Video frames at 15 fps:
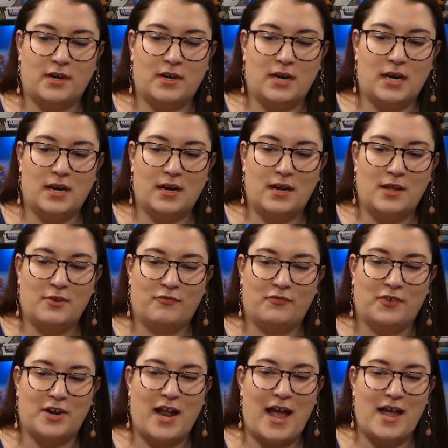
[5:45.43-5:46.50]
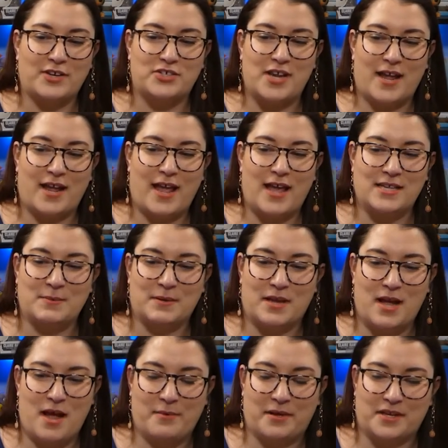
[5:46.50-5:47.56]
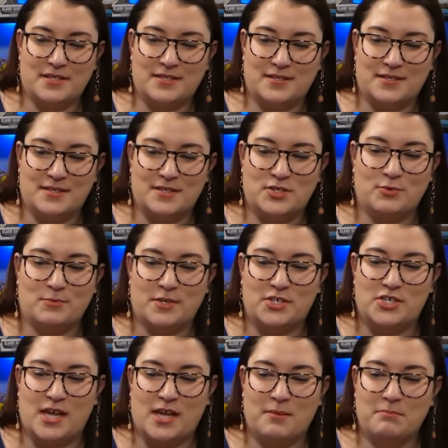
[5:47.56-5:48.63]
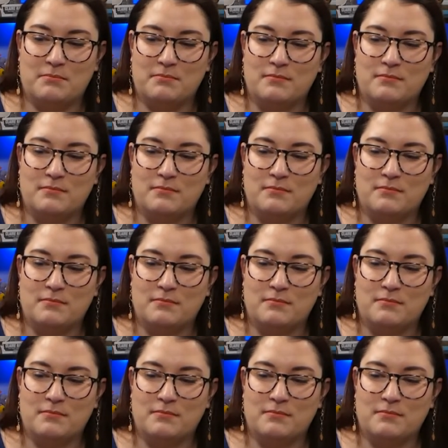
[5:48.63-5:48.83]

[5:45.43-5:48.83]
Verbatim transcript: for hashtag Aspen Comics. This is too much tape.